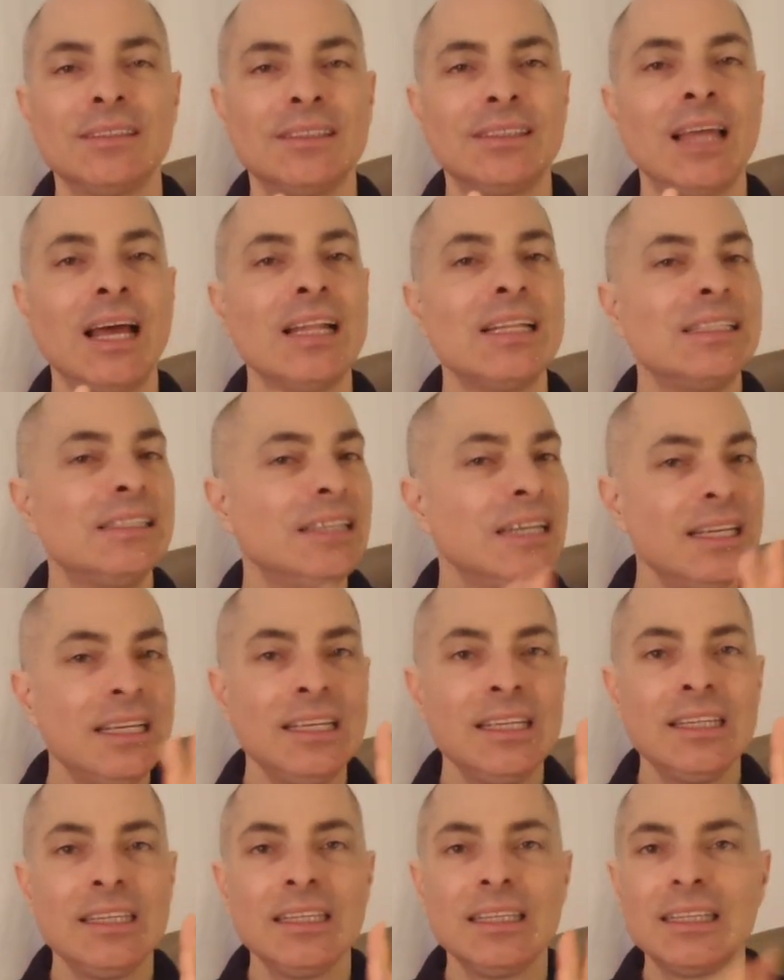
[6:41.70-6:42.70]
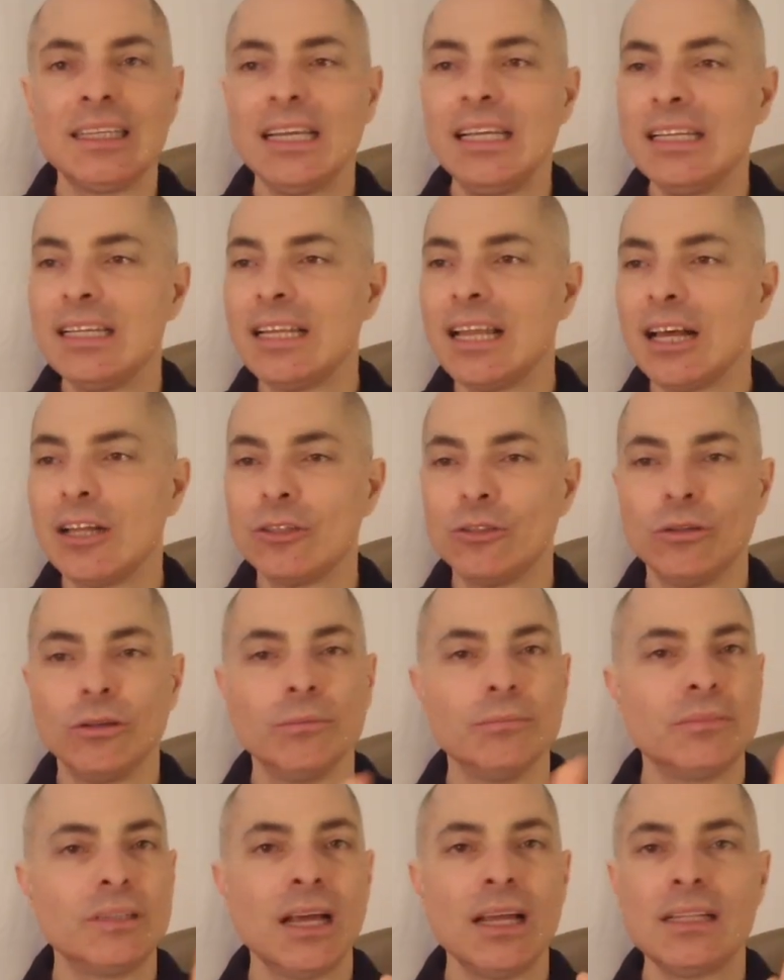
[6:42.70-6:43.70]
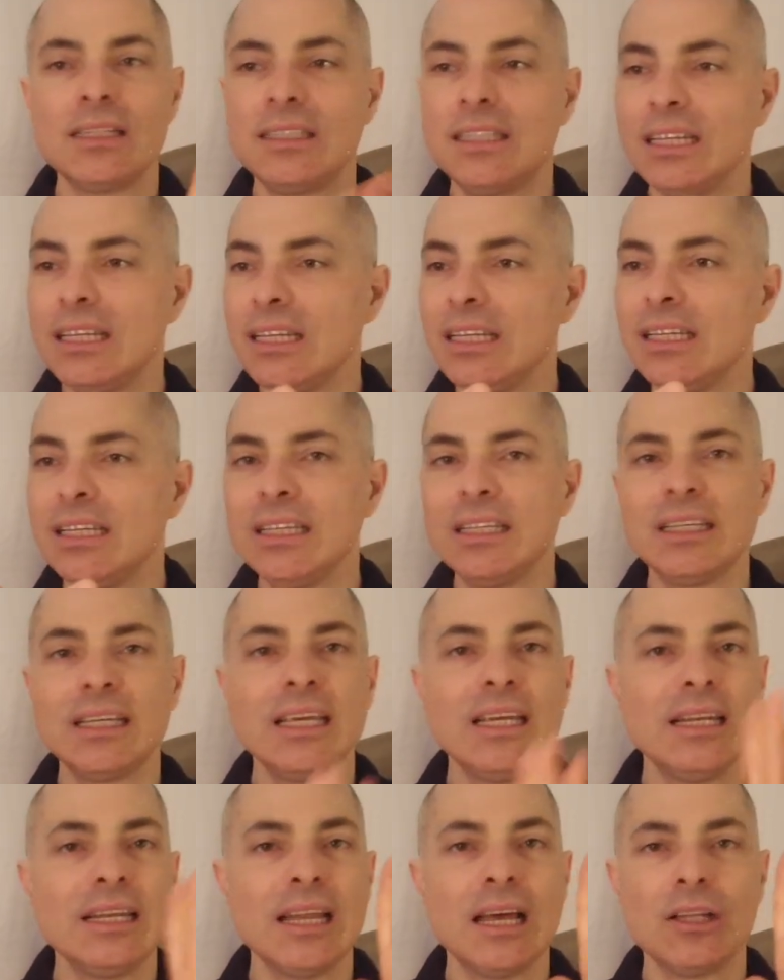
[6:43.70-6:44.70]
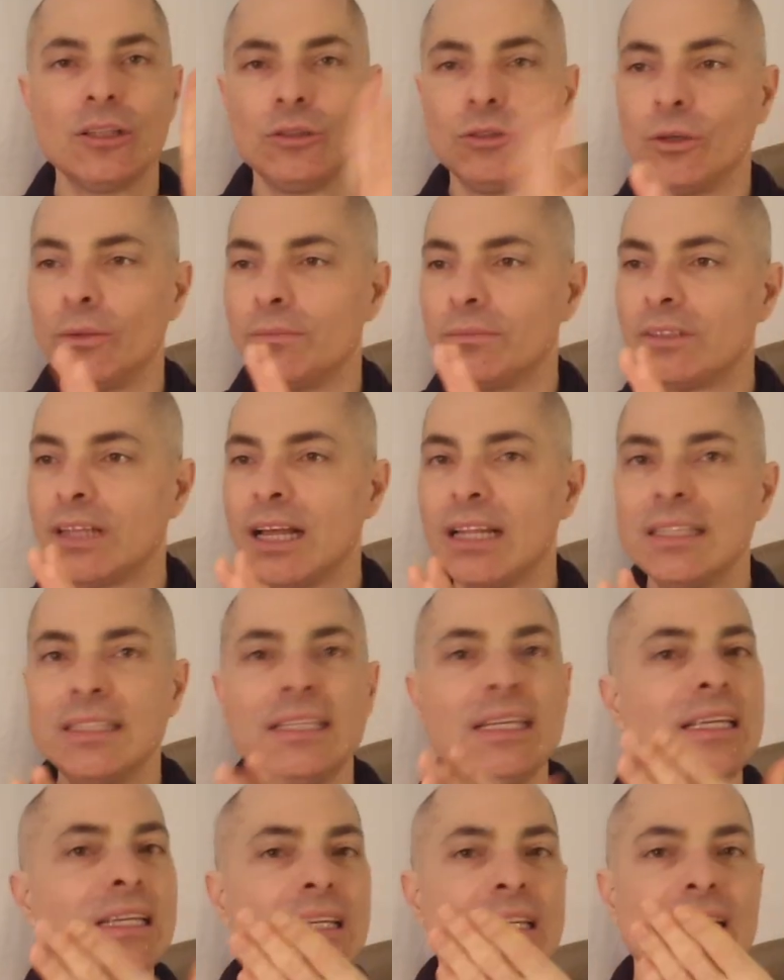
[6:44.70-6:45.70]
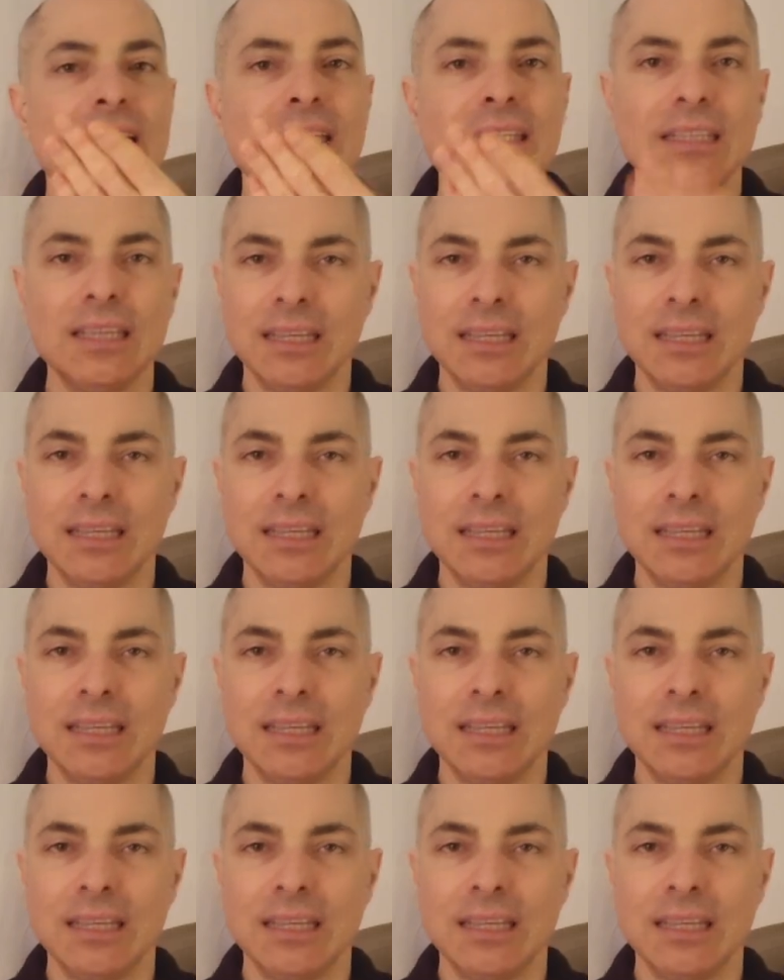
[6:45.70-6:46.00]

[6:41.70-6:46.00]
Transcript: Ta di gi na dom, ta di gi na dom, ta di